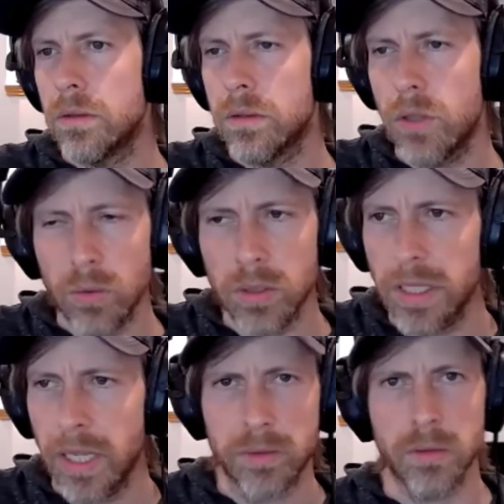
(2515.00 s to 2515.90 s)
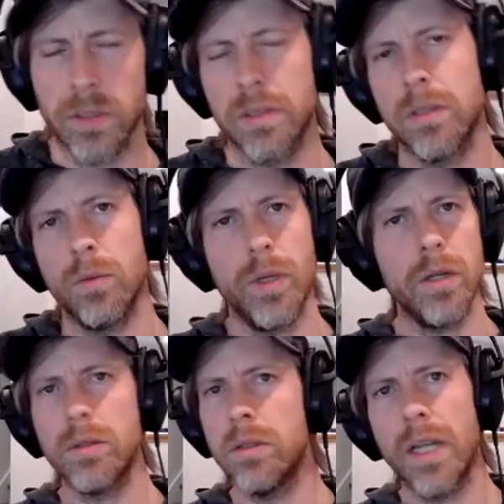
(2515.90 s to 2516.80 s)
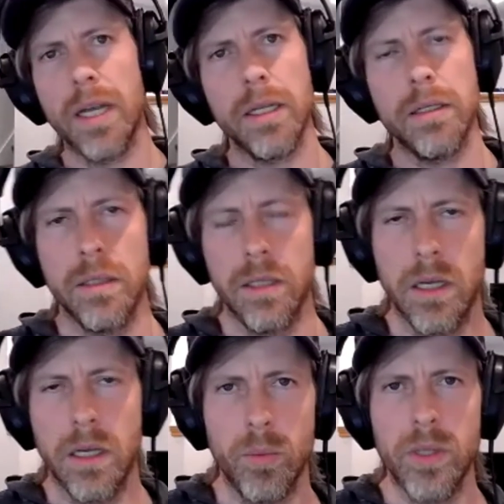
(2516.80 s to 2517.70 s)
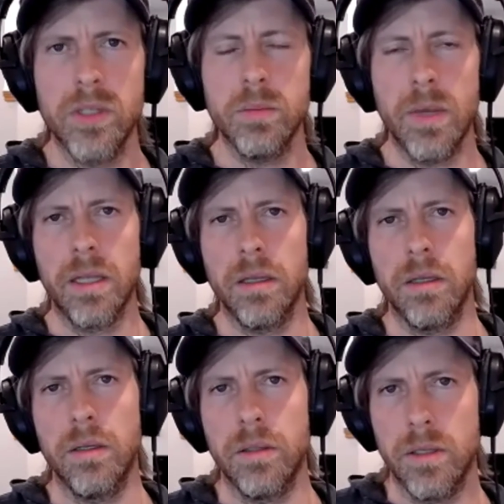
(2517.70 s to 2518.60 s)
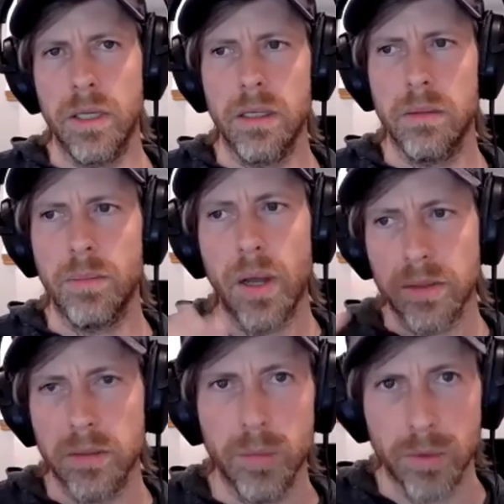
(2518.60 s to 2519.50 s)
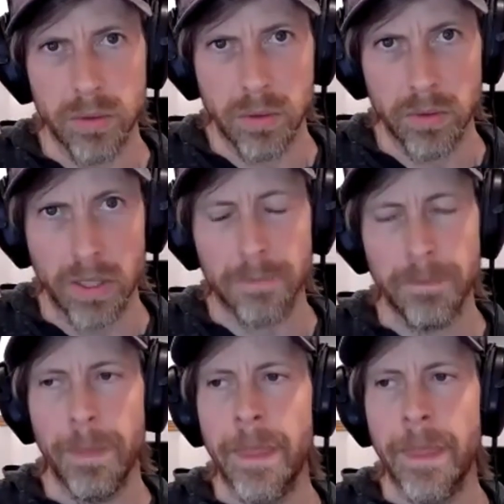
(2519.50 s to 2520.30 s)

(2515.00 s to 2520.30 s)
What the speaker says: Totally outsourced. So we don't do that. We just make it possible to do that.